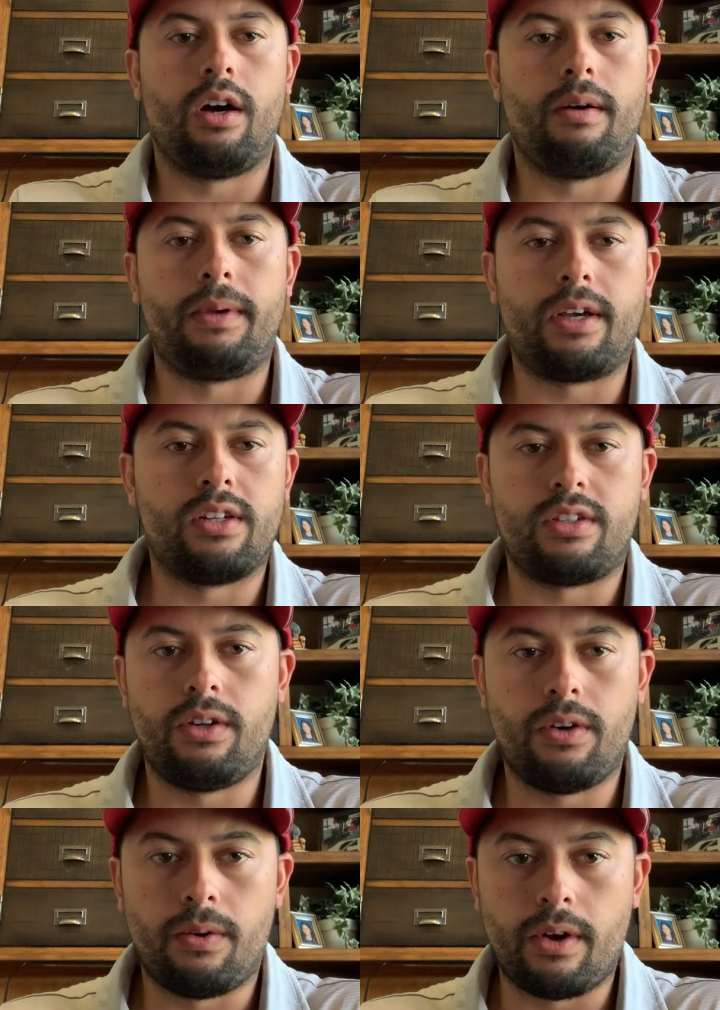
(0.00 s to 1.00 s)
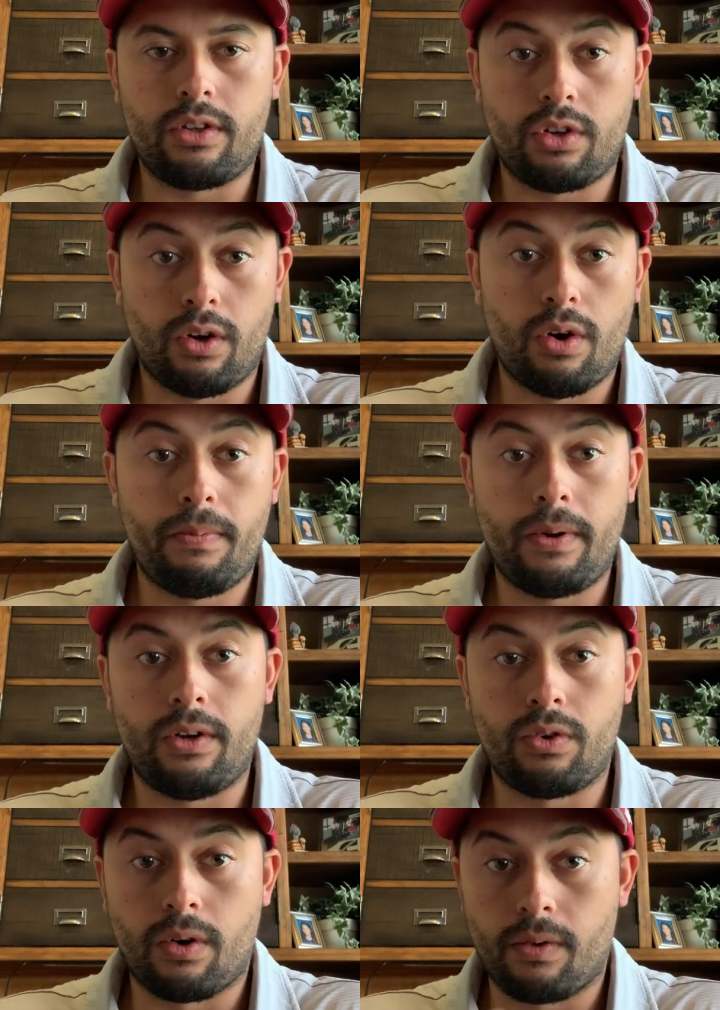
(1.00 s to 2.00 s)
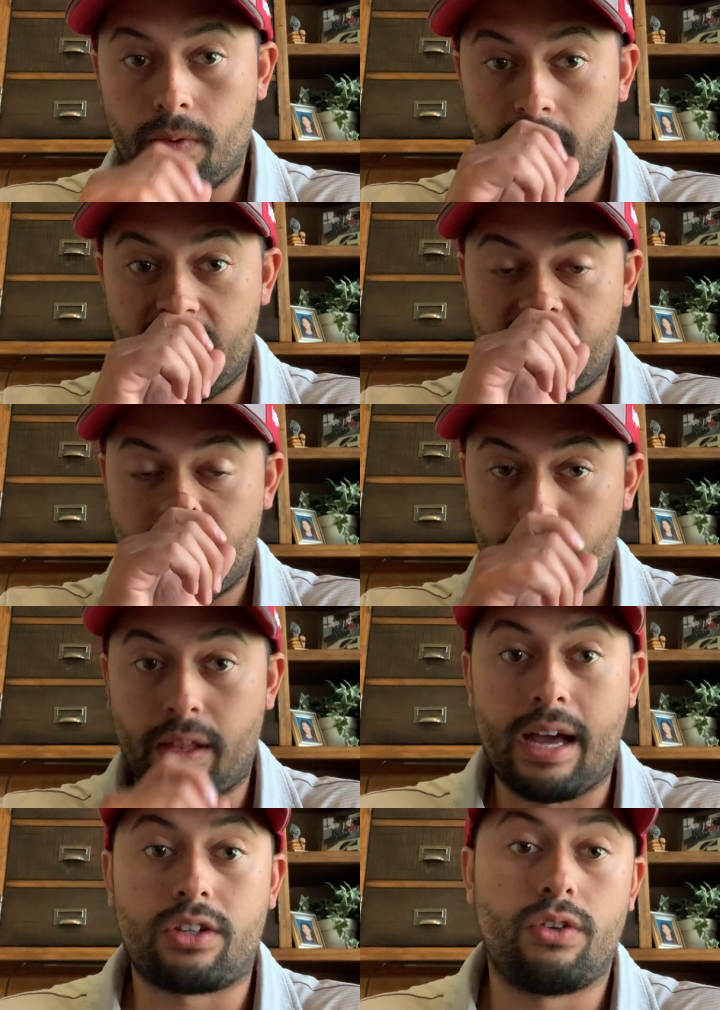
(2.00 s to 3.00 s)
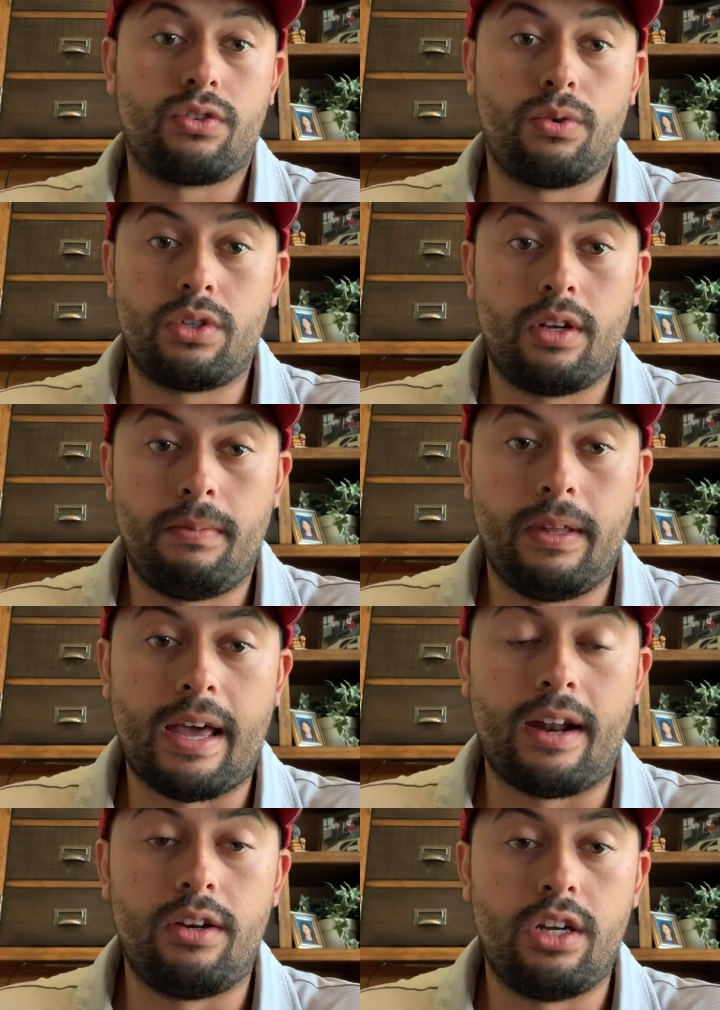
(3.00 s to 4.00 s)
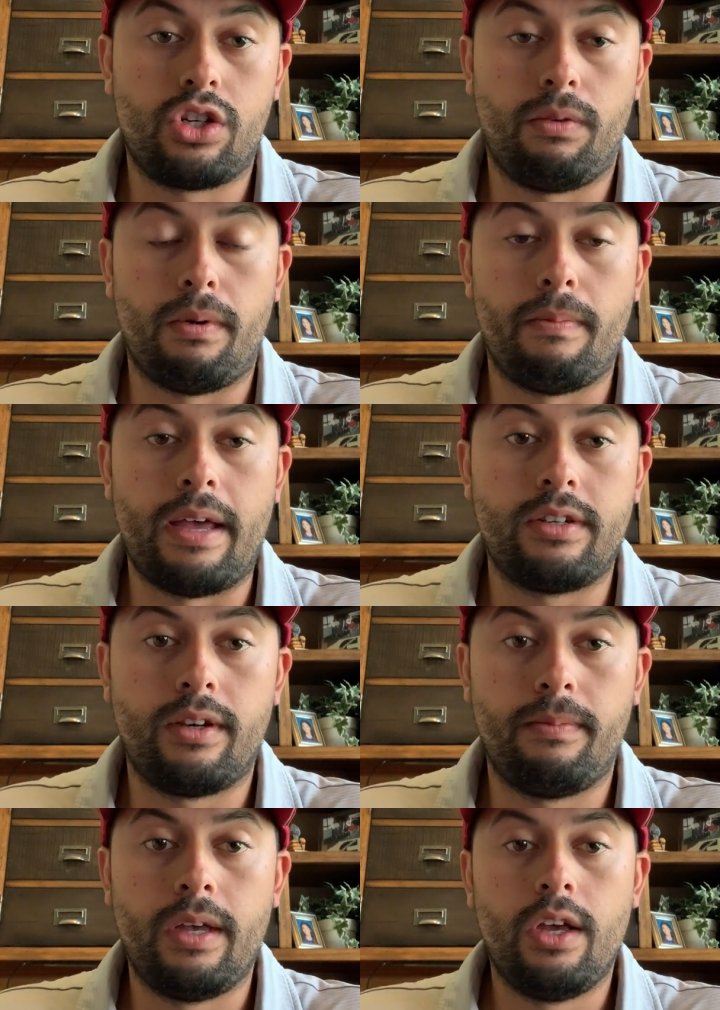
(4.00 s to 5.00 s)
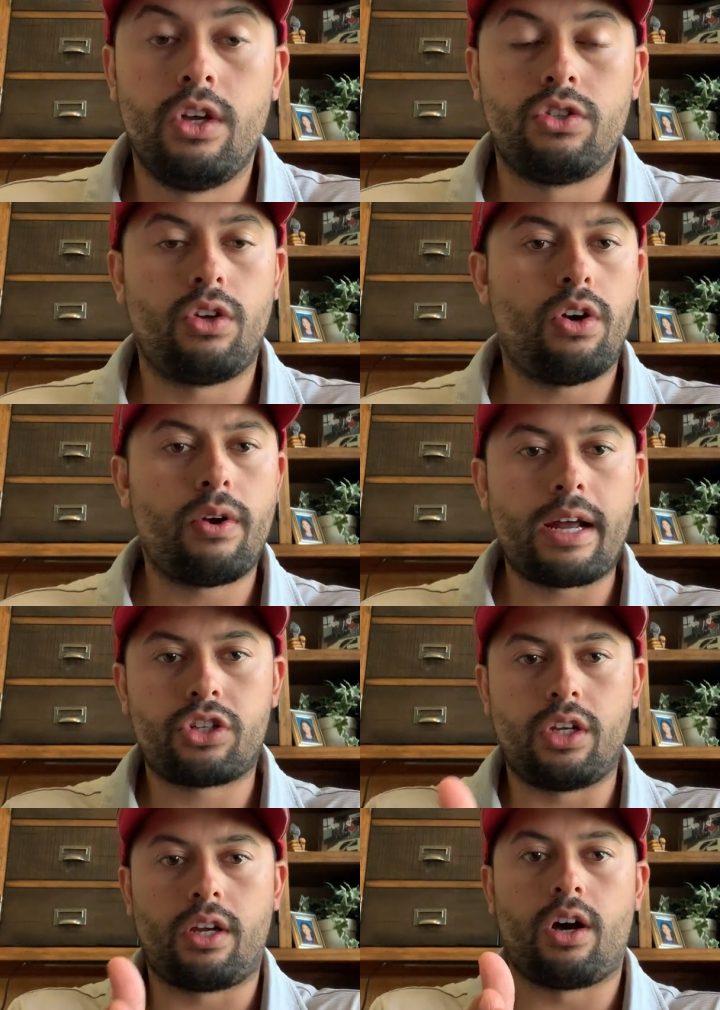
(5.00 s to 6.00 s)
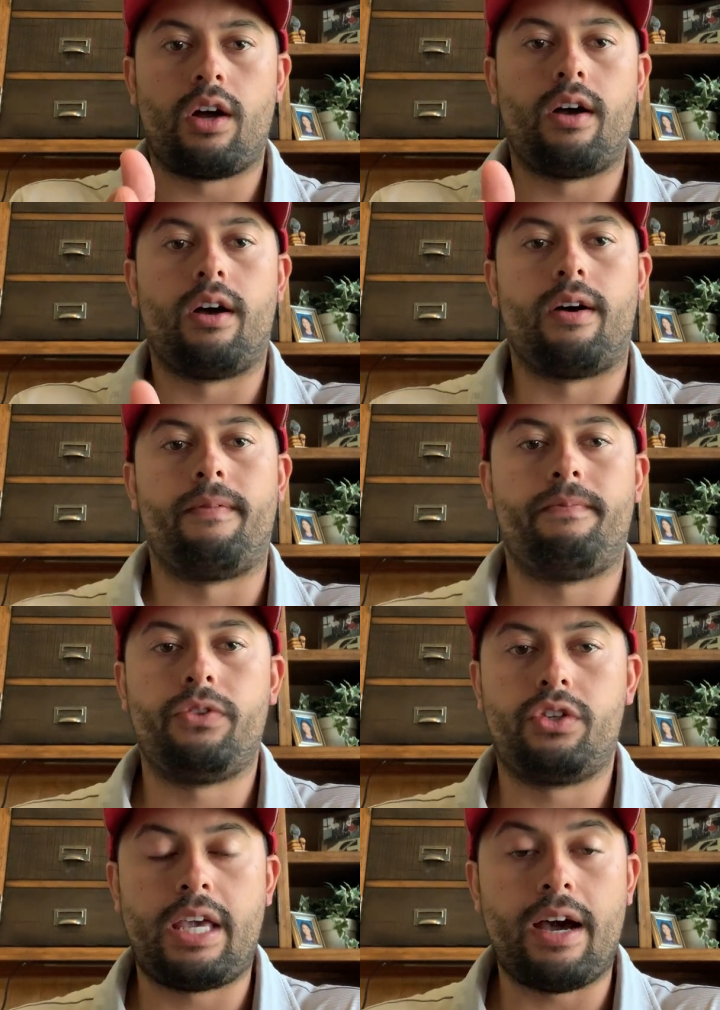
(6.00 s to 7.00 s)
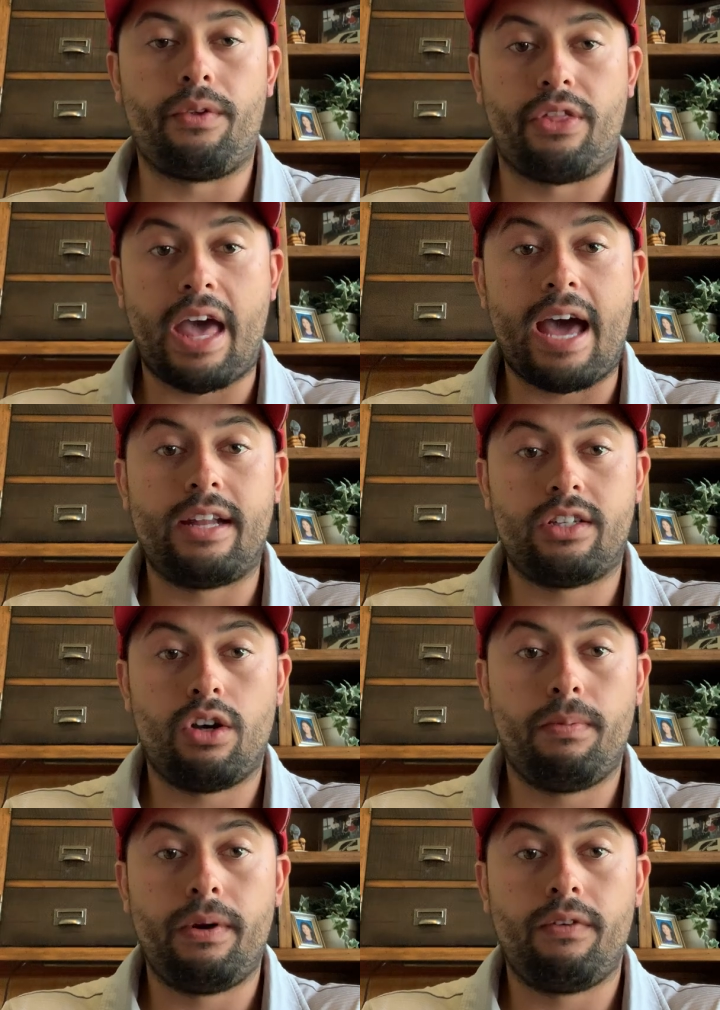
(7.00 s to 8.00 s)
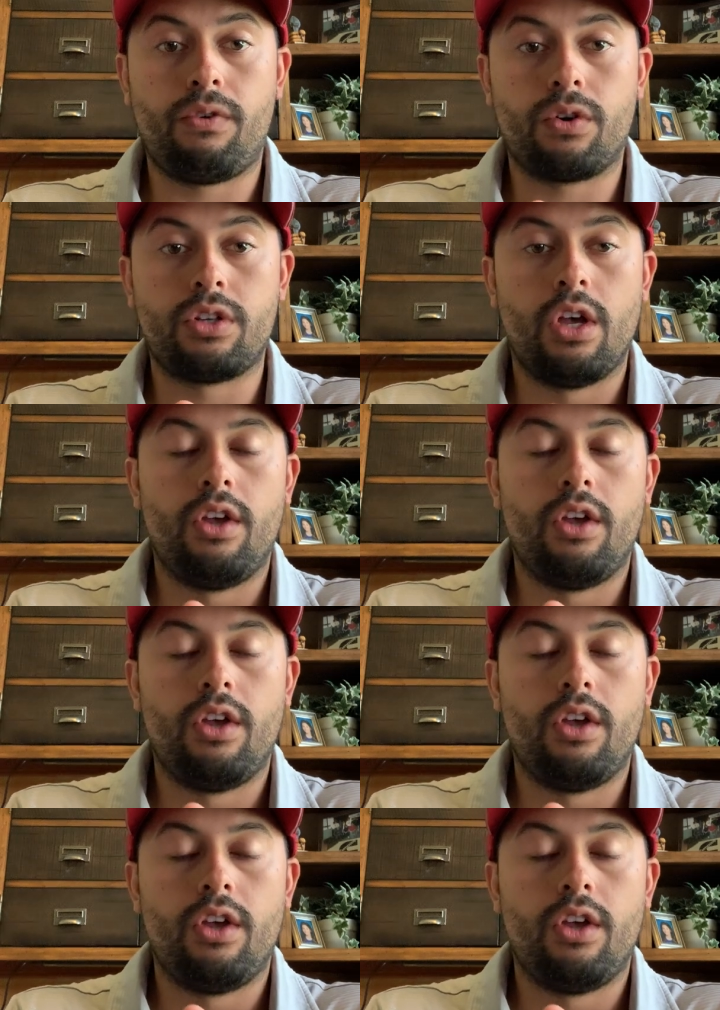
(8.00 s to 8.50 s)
because to open a door released from the latch, there's always going to be that initial momentum. So you don't actually count that as the opening force.